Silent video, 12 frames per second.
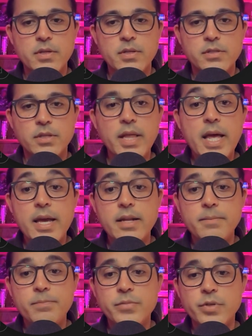So
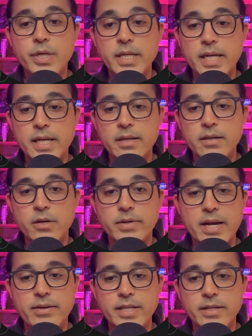then you can go
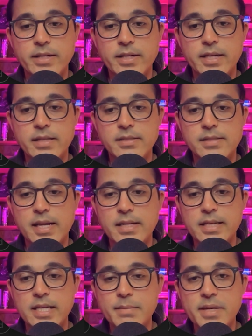down here and hit
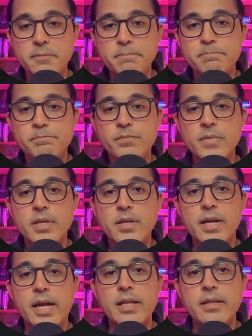send email,
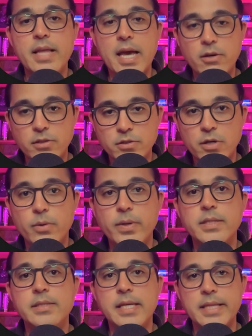and that'll go
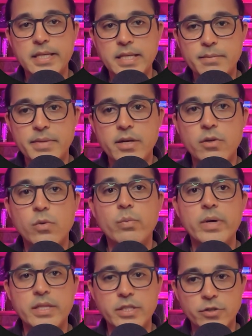and send the email
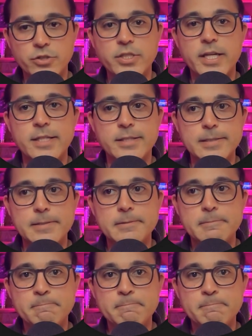with your changes.